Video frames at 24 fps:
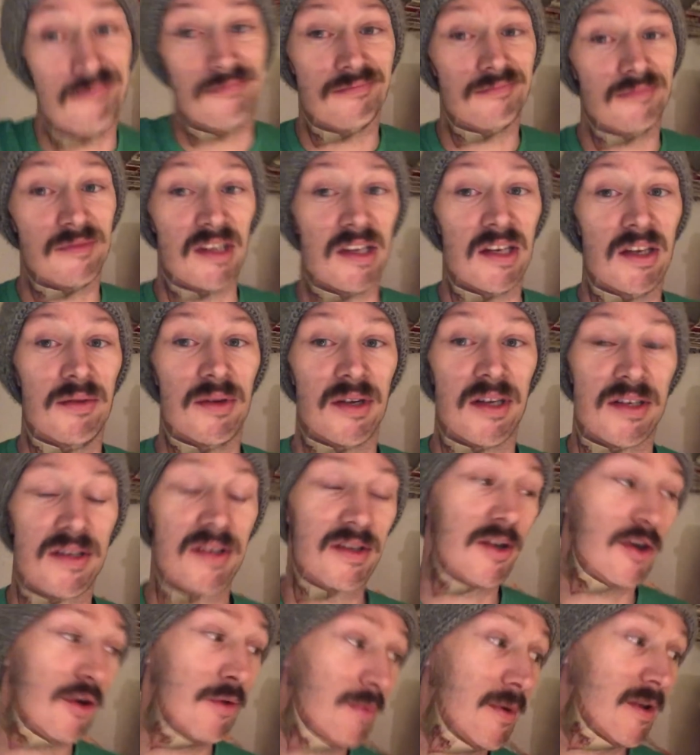Anyways,
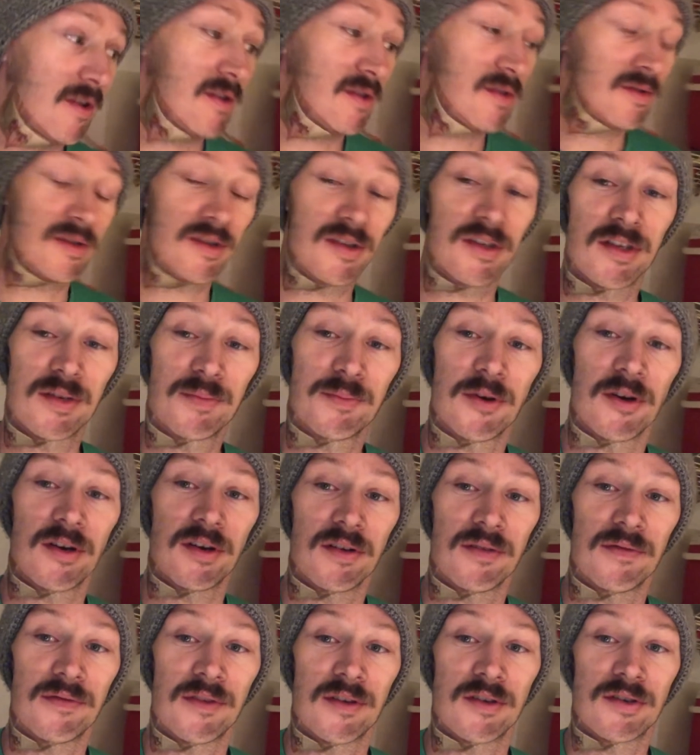hope y'all enjoyed this part
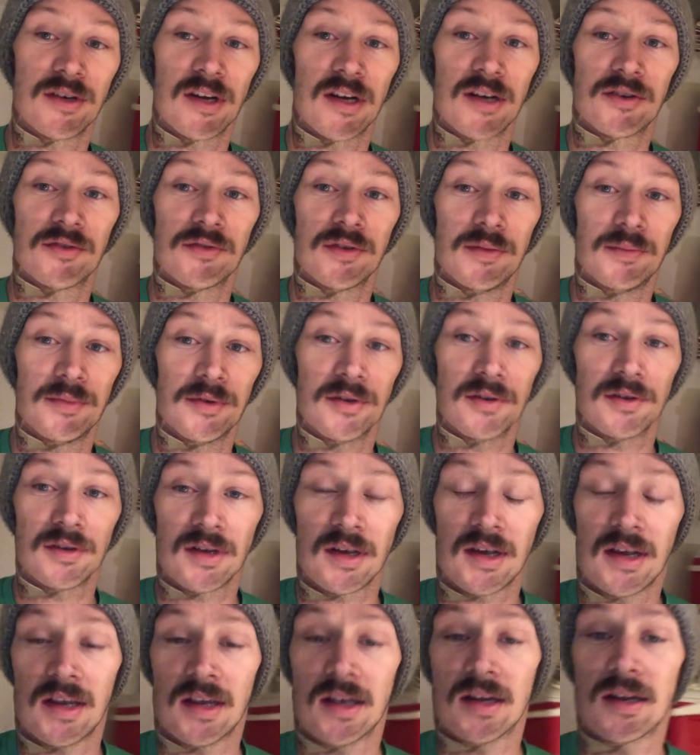of the tractor rebuild,
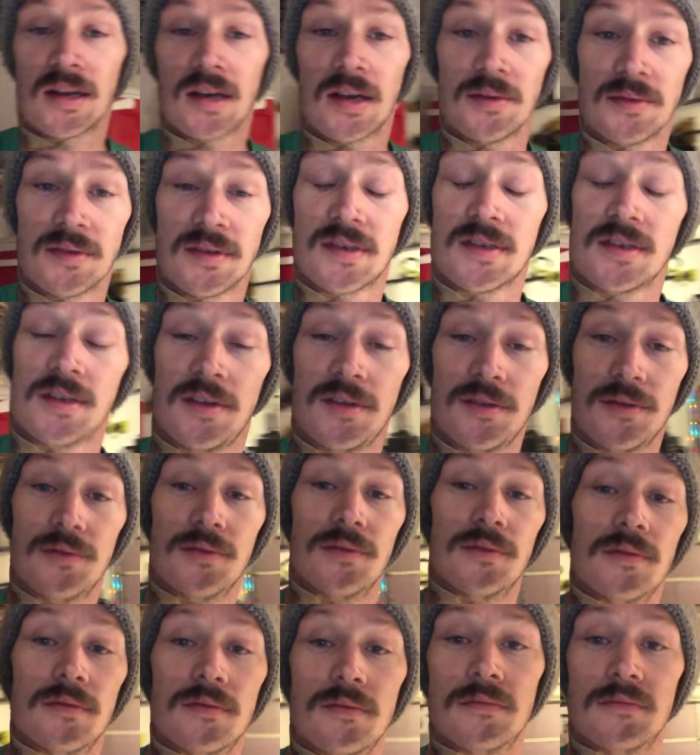and I will see you
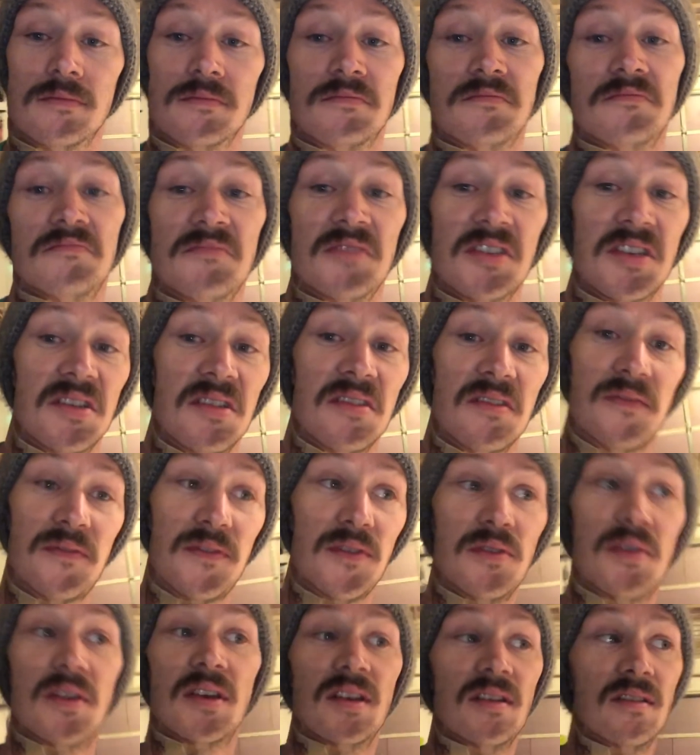in a few
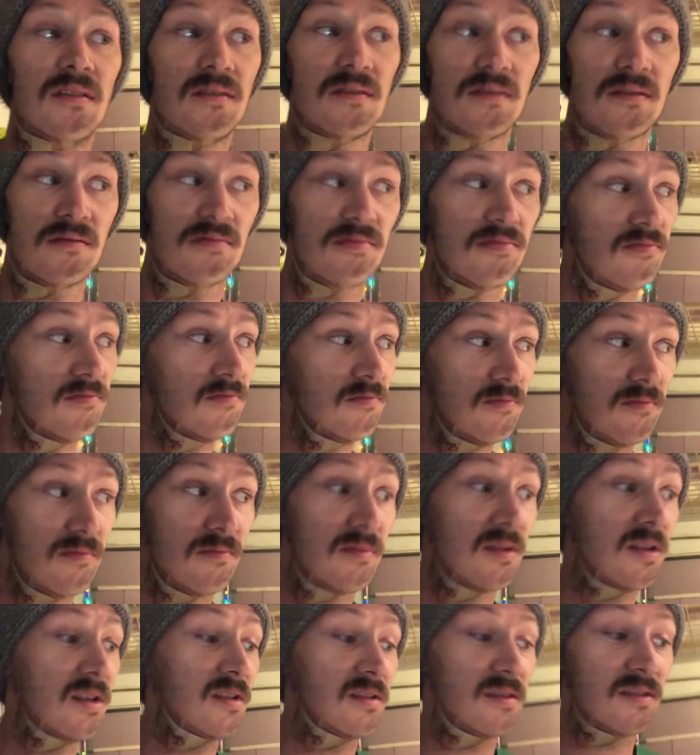days,
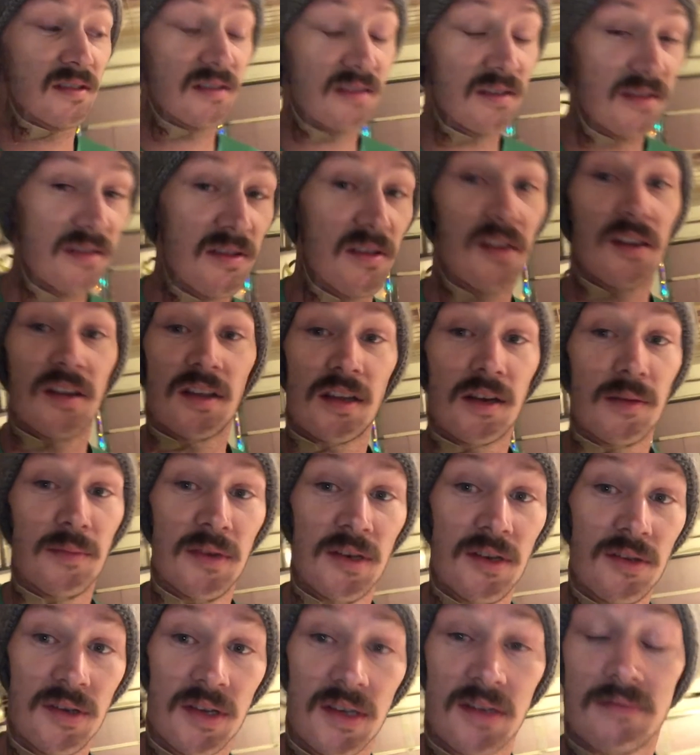because this is all I'm going to be
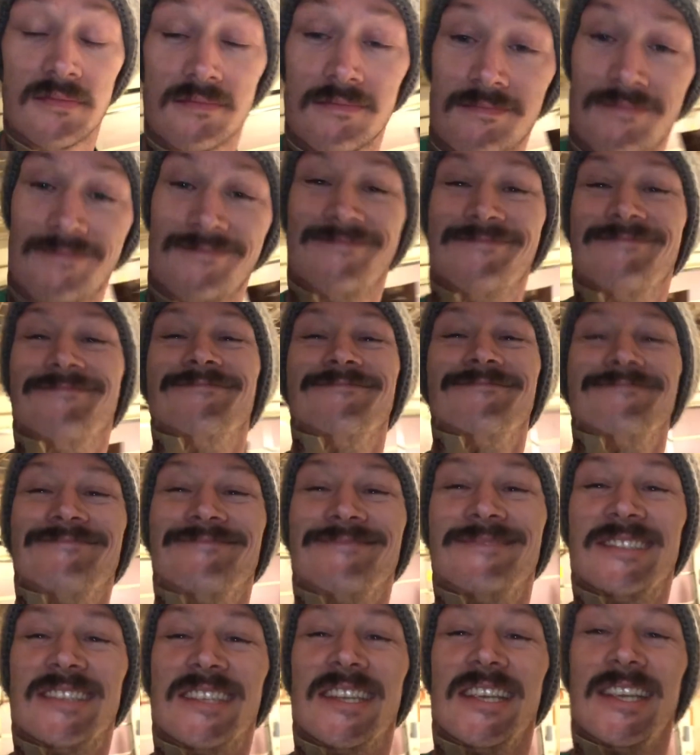doing.
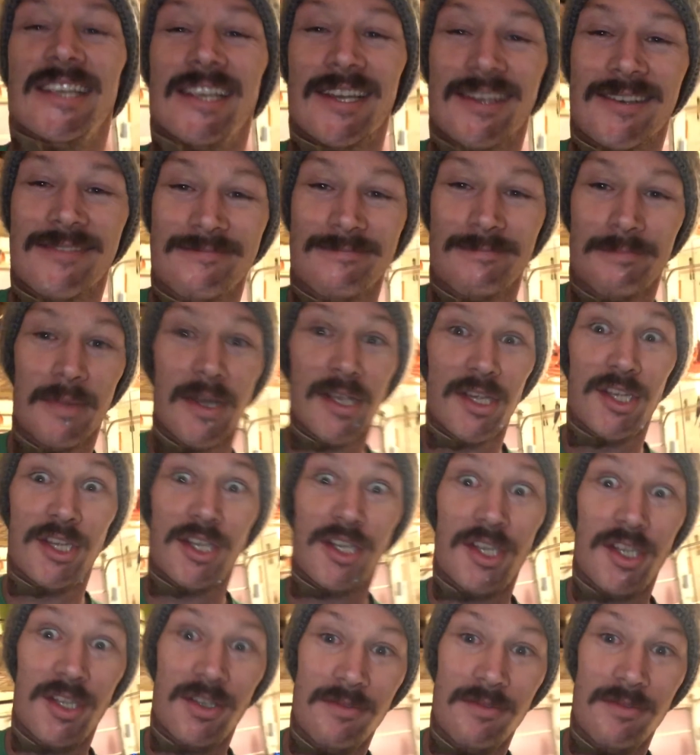See ya. Bye.